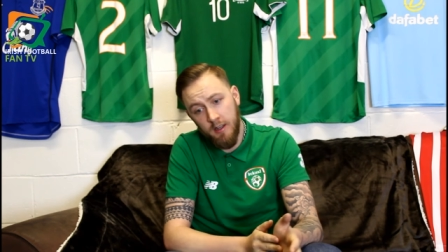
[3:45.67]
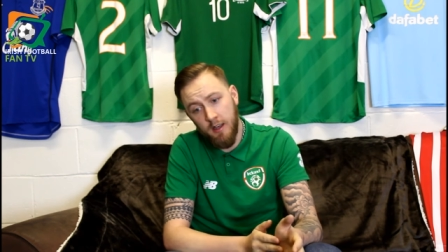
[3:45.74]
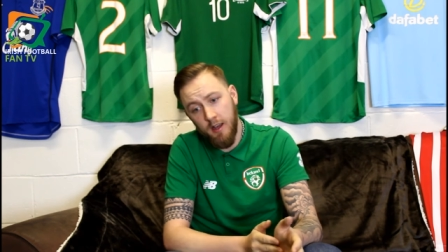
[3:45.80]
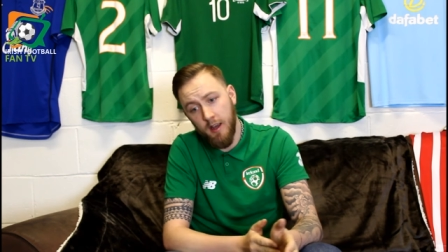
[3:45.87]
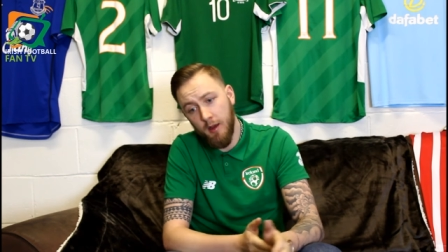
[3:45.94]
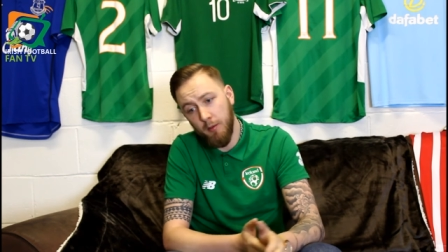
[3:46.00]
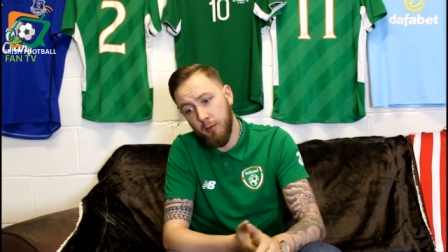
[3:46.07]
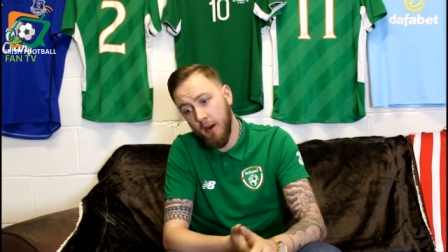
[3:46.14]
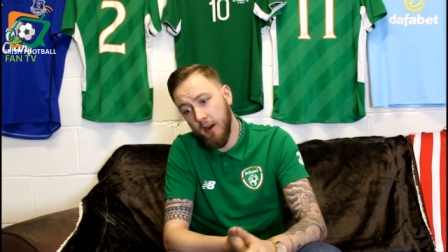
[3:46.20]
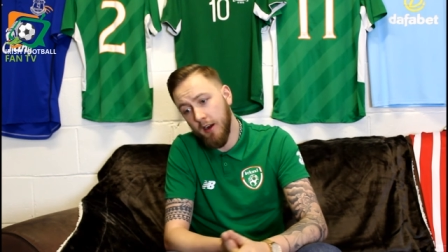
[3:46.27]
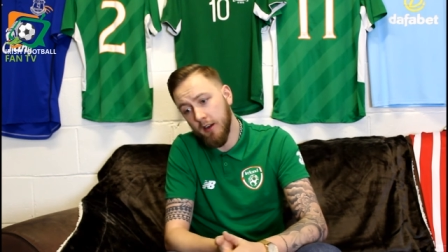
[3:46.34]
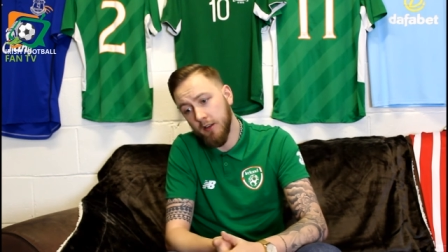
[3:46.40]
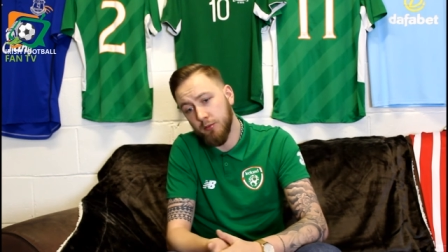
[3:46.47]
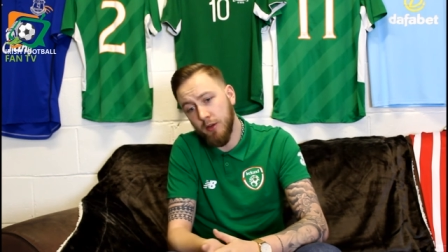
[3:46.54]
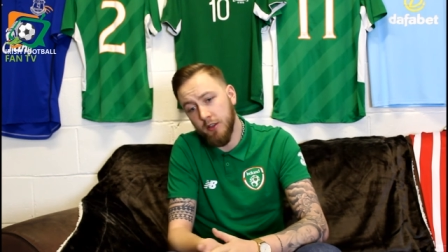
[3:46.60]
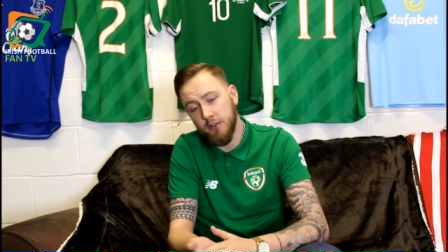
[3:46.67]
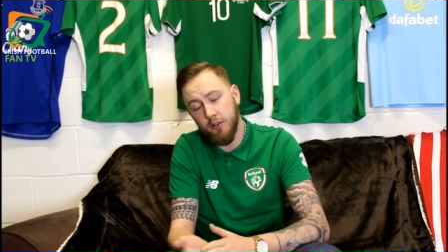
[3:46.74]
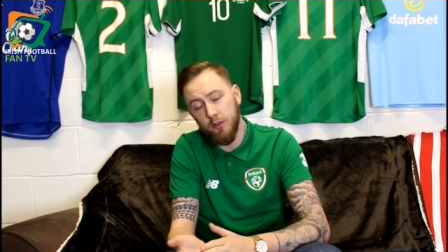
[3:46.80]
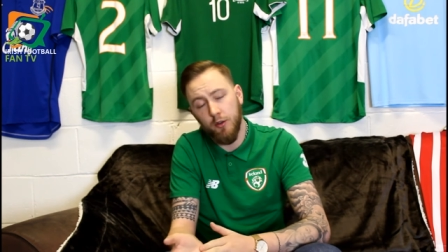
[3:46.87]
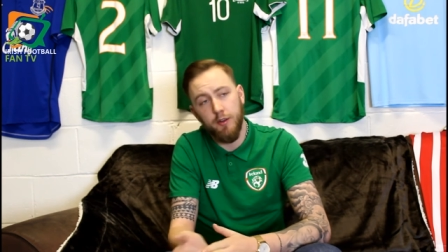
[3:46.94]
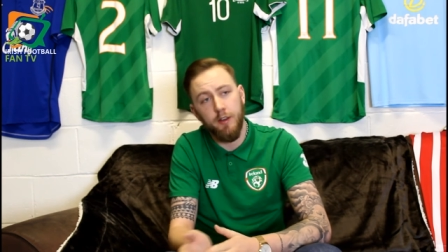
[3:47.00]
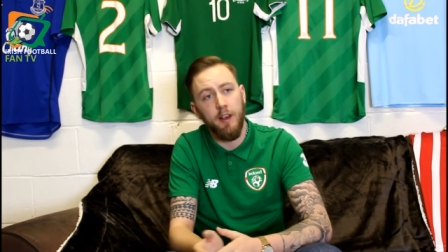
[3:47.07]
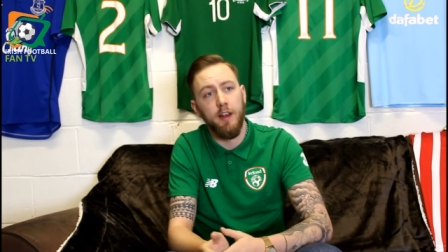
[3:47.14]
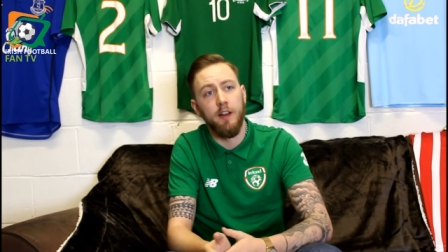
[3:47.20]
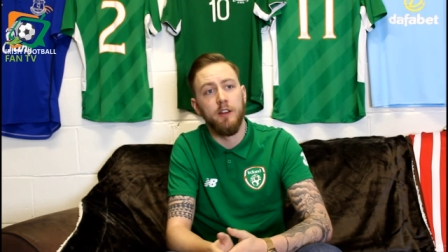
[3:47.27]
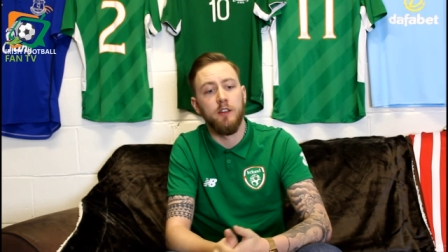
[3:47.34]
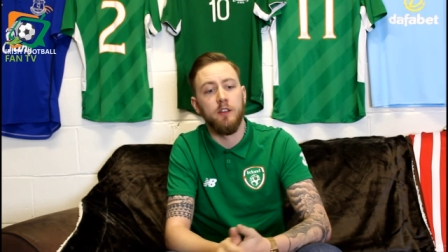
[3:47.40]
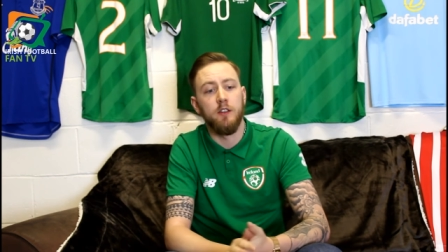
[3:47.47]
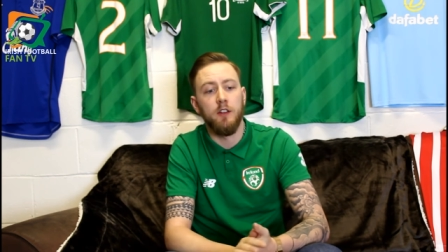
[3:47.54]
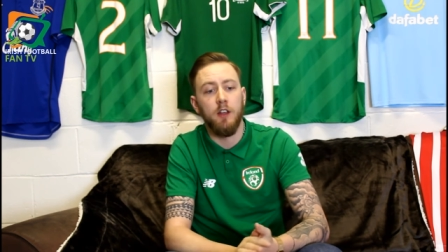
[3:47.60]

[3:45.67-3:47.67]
uh, players, Preston North End.